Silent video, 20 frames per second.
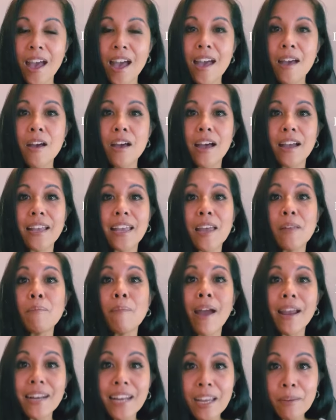Again,
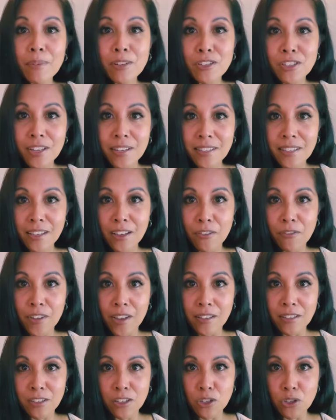my name is Jessica
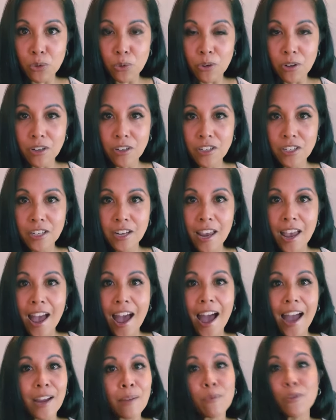Fiesta George.
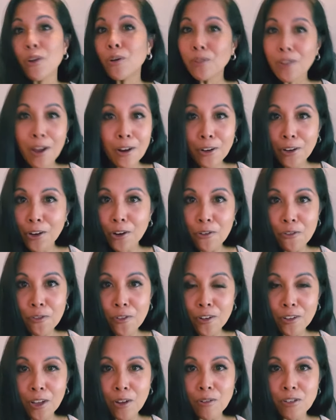I am no longer your
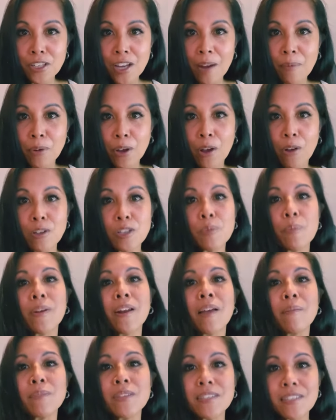furloughed job coach, but
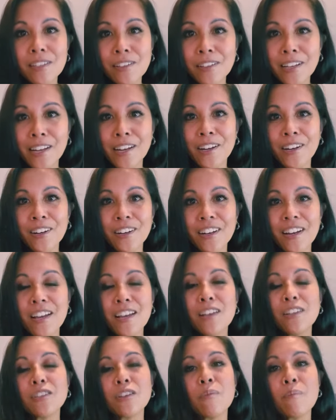I'm still here,
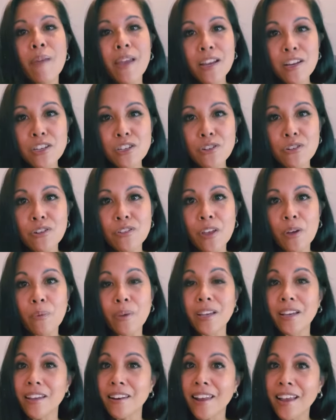so make sure that we
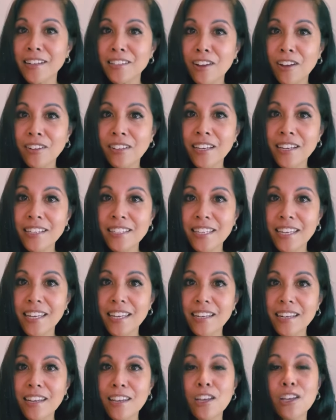connect on
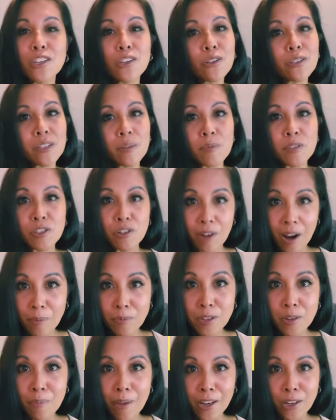LinkedIn, you subscribe
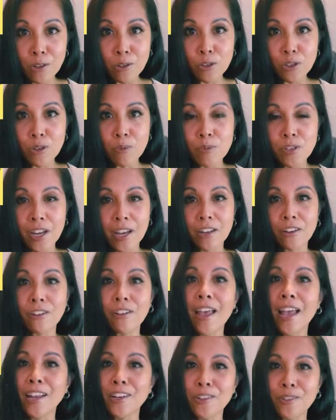to my YouTube channel,
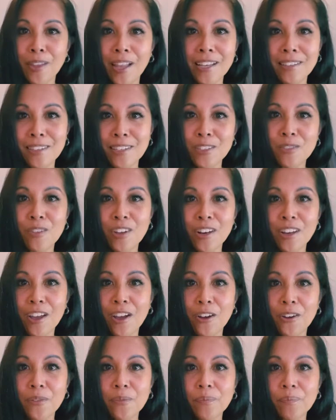and you like this video.
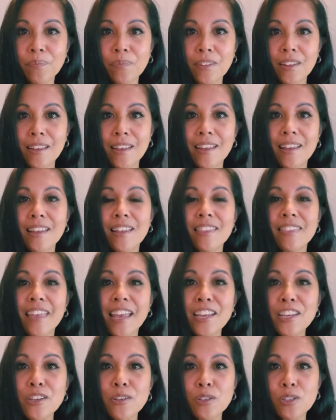
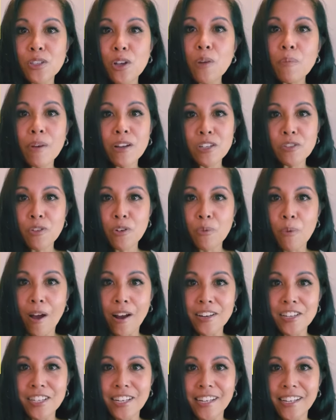Thank you so much for
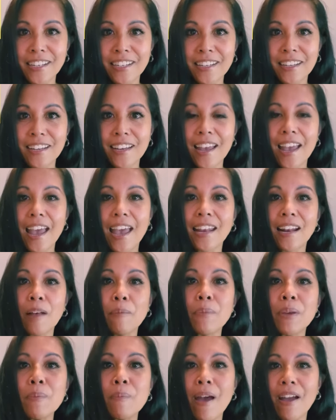watching, and I'll
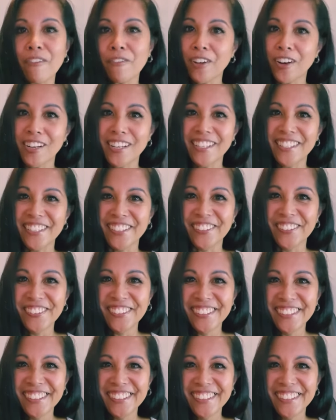be back very soon.